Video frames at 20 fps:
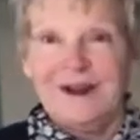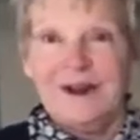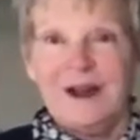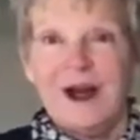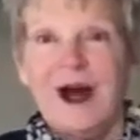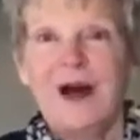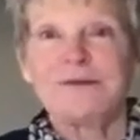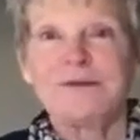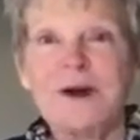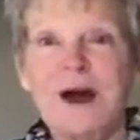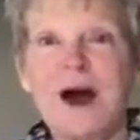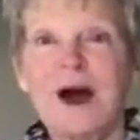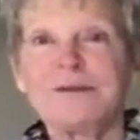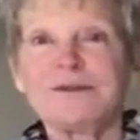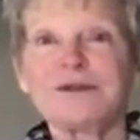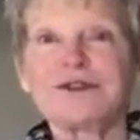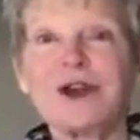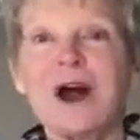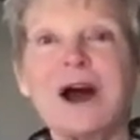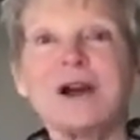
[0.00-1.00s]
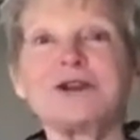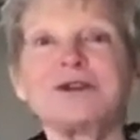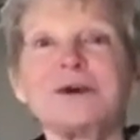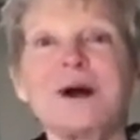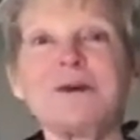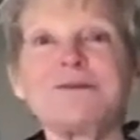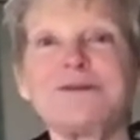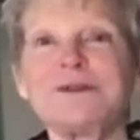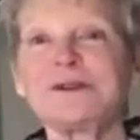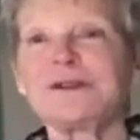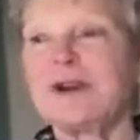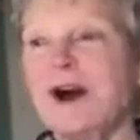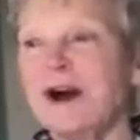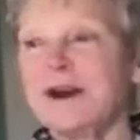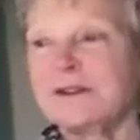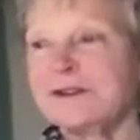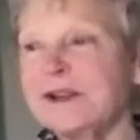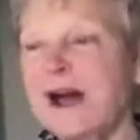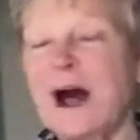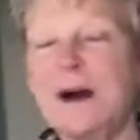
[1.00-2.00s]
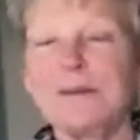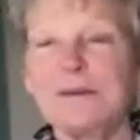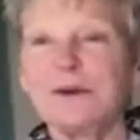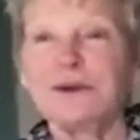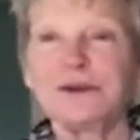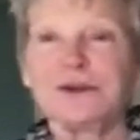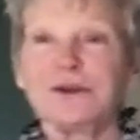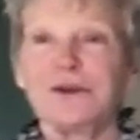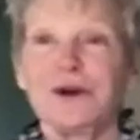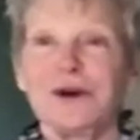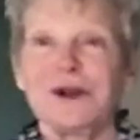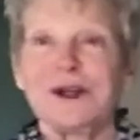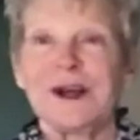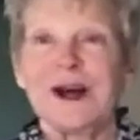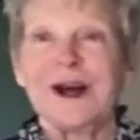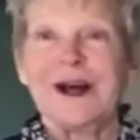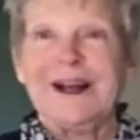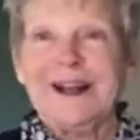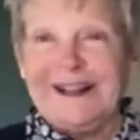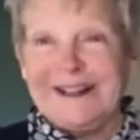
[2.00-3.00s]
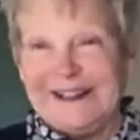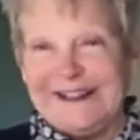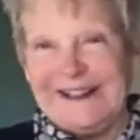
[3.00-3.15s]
Oh, I've, I've tried to advertise that much for you.